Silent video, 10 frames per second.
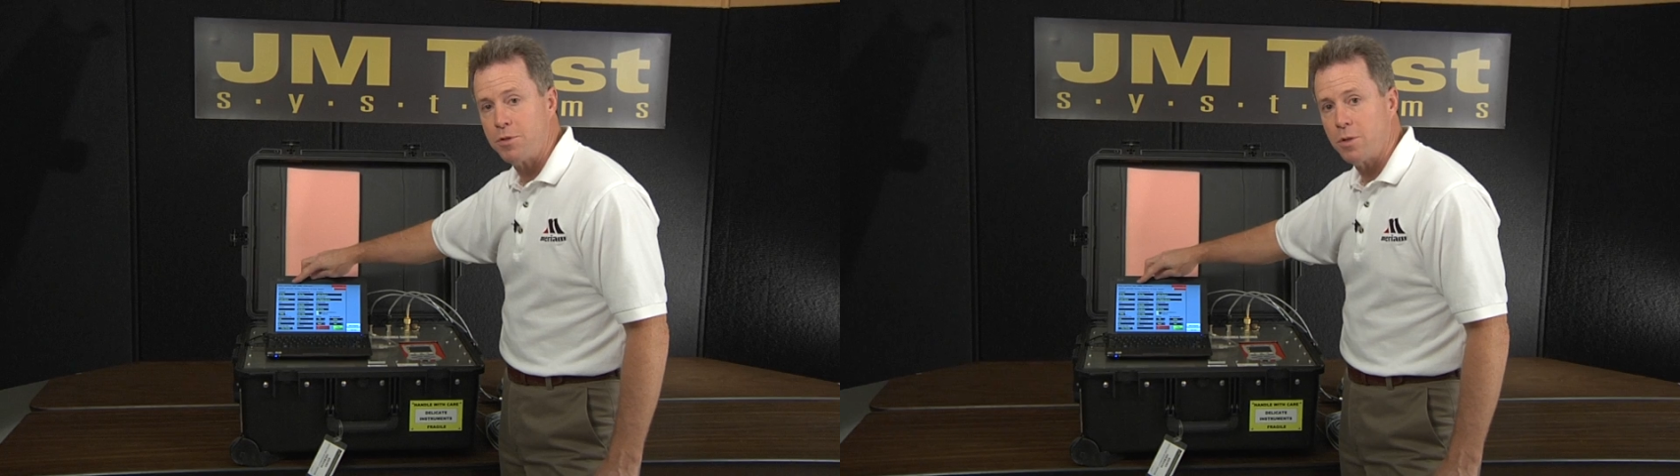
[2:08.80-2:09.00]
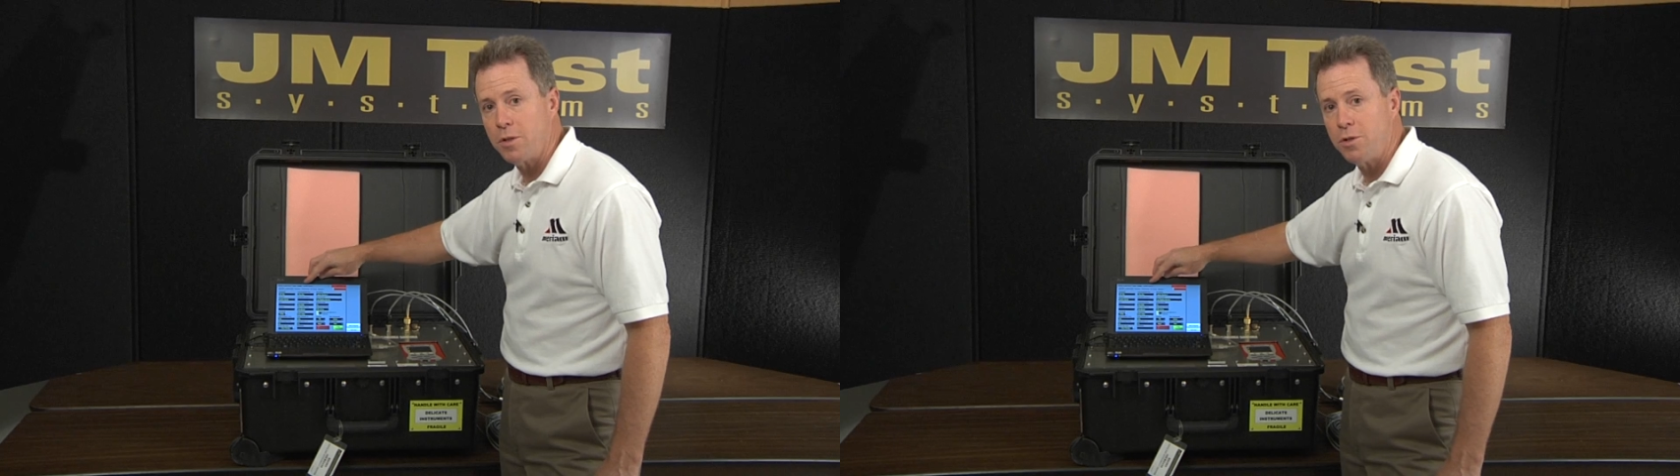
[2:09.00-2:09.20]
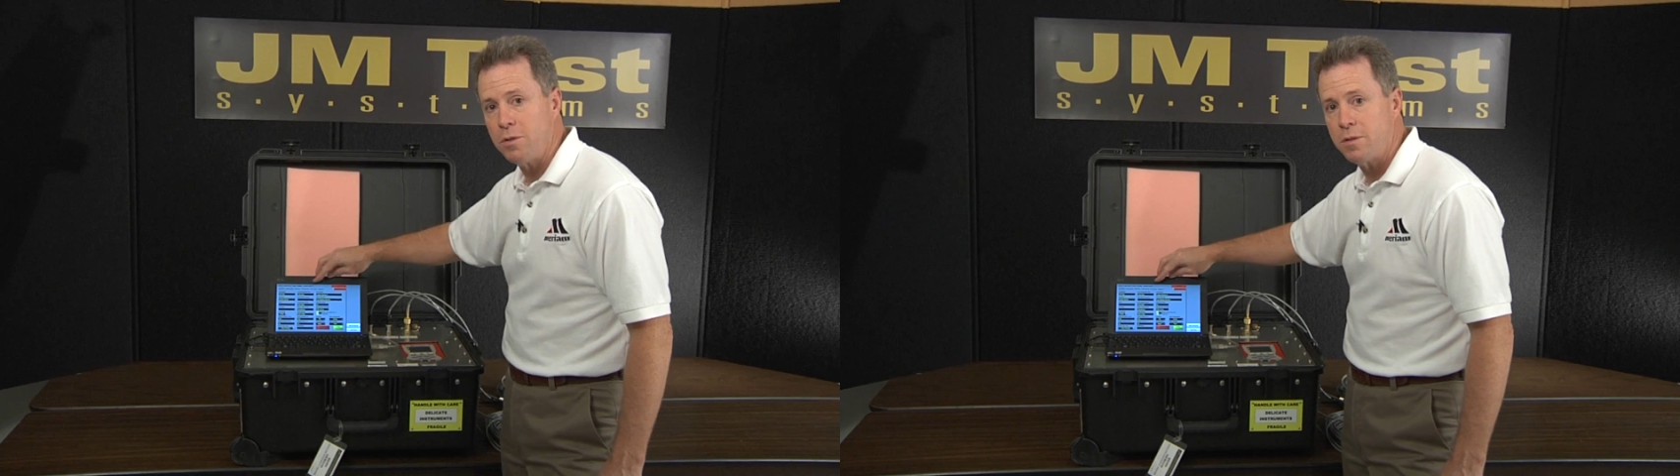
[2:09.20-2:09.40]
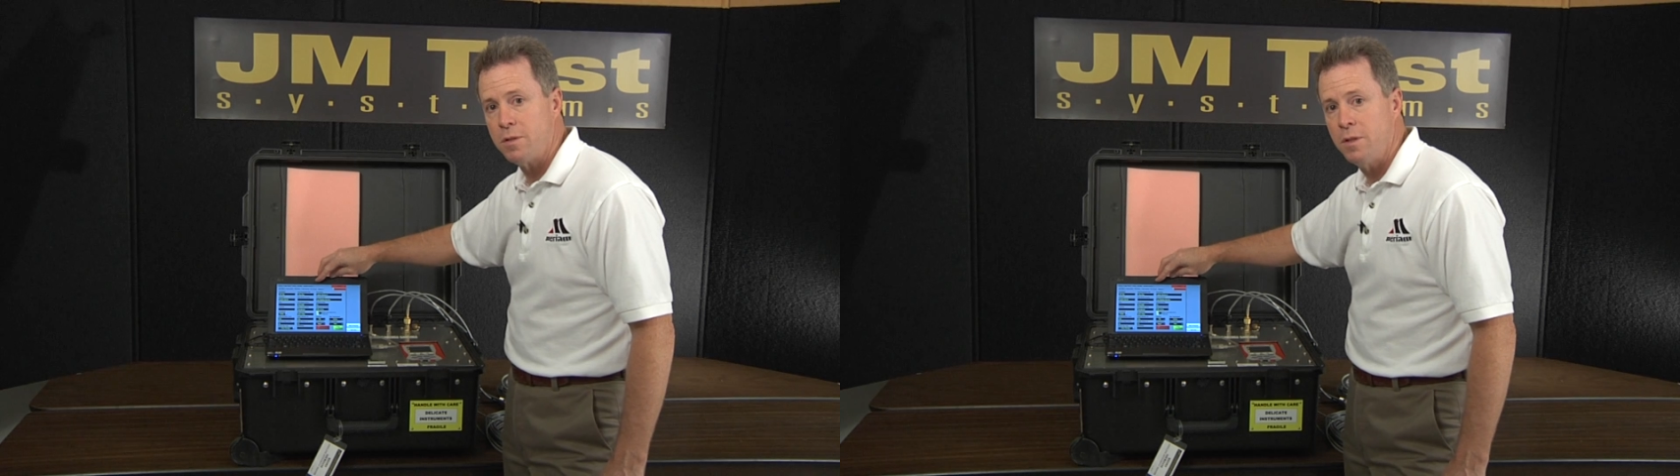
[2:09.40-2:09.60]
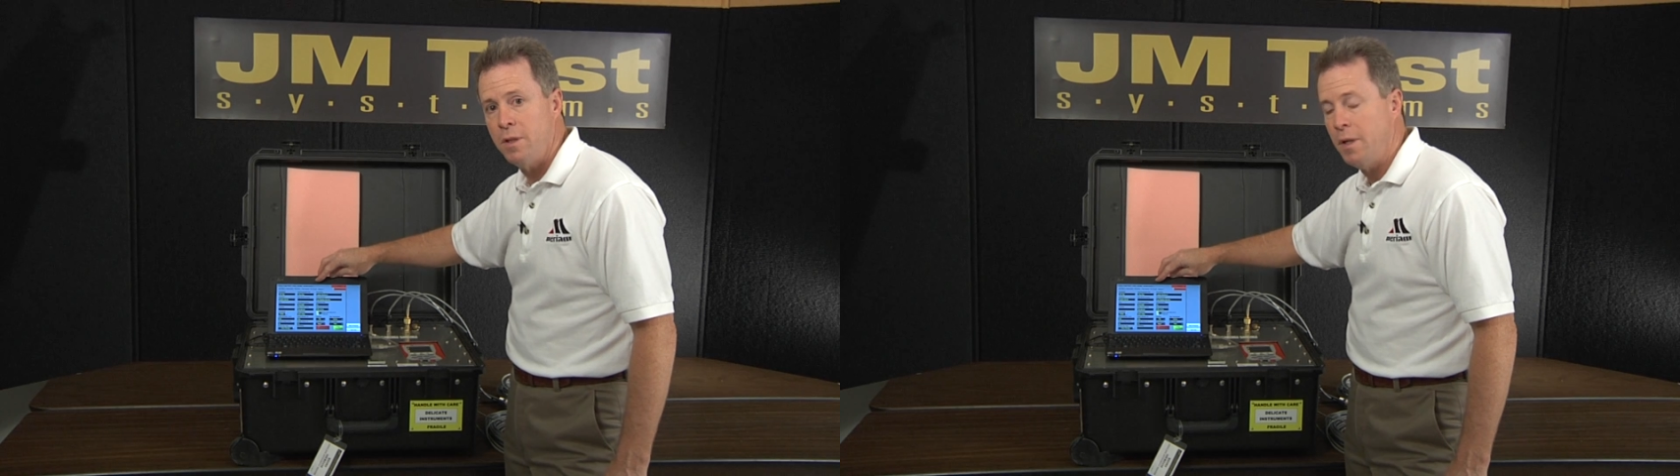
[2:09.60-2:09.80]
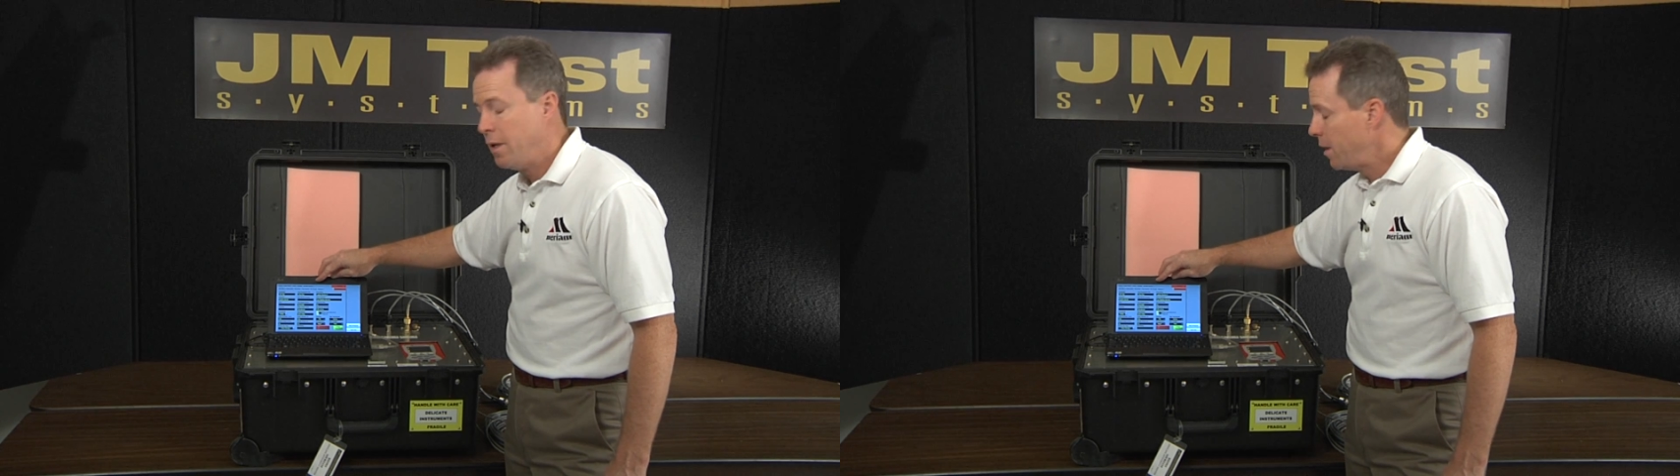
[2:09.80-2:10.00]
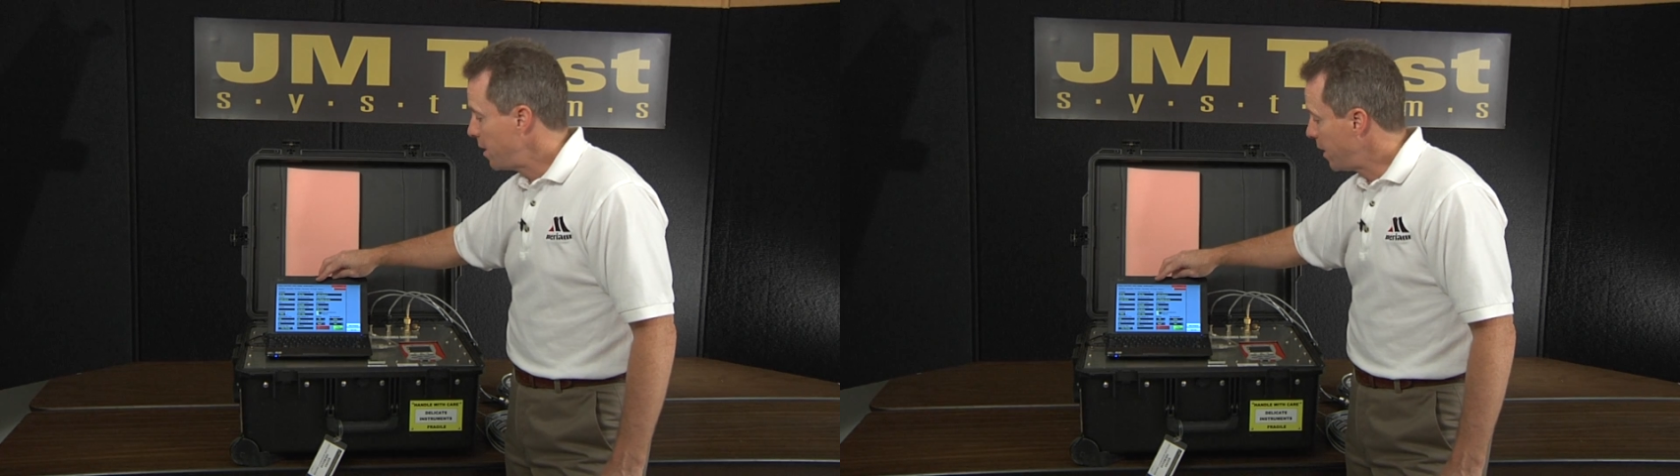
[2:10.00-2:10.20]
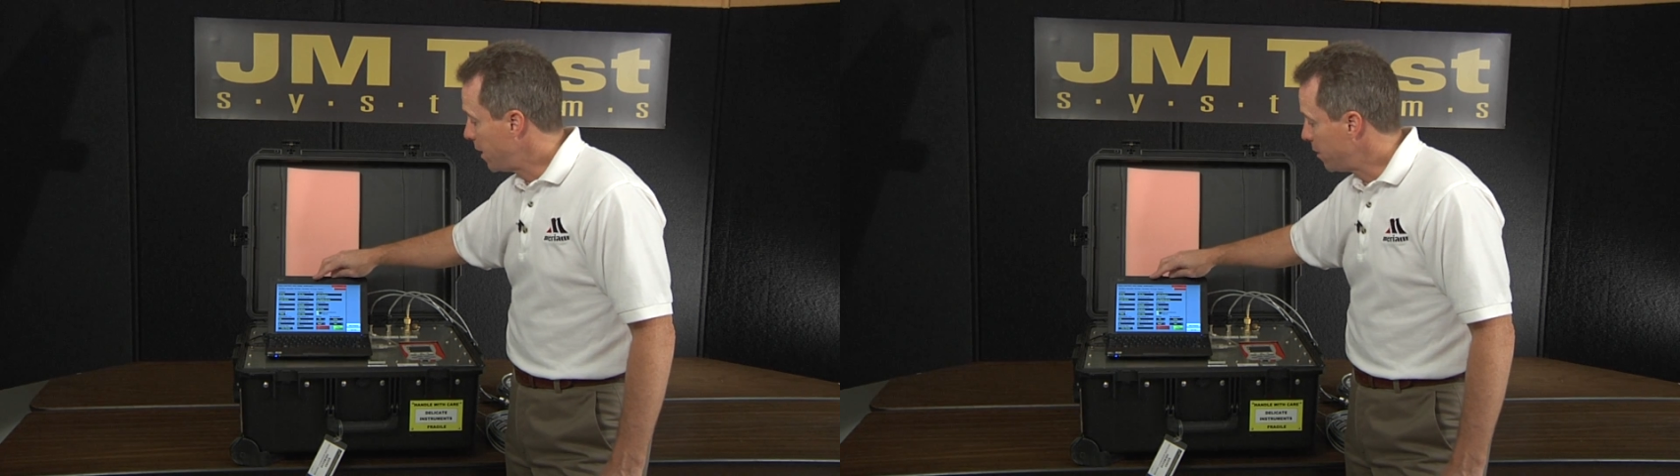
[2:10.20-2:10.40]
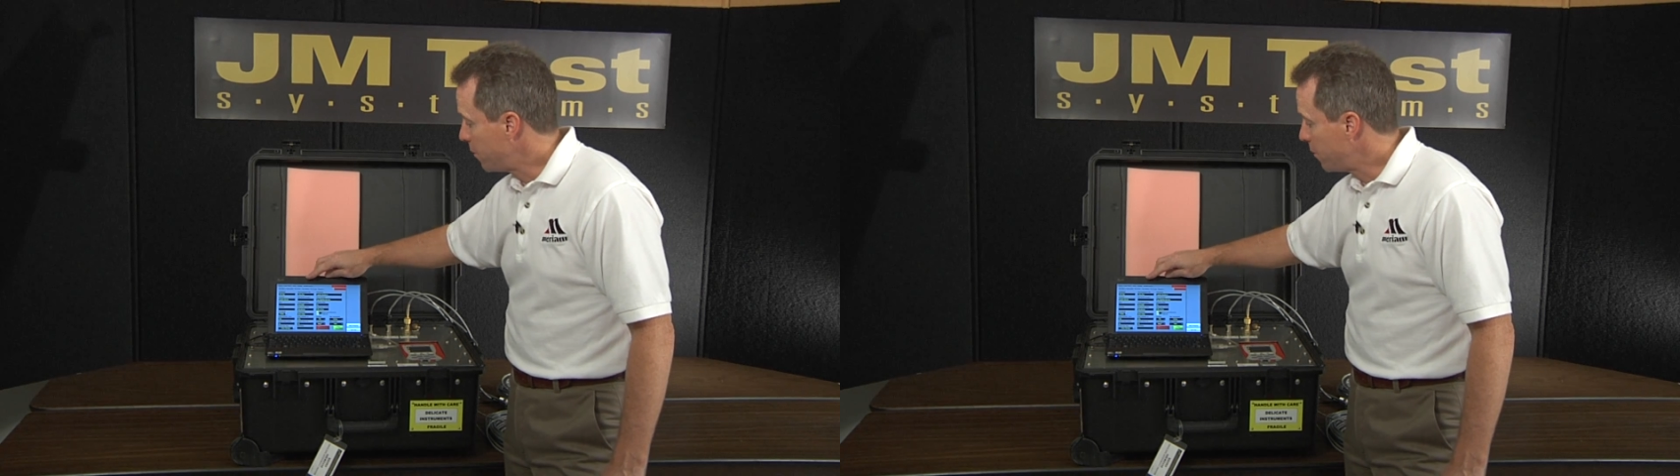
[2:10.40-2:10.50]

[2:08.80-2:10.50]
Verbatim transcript: structures and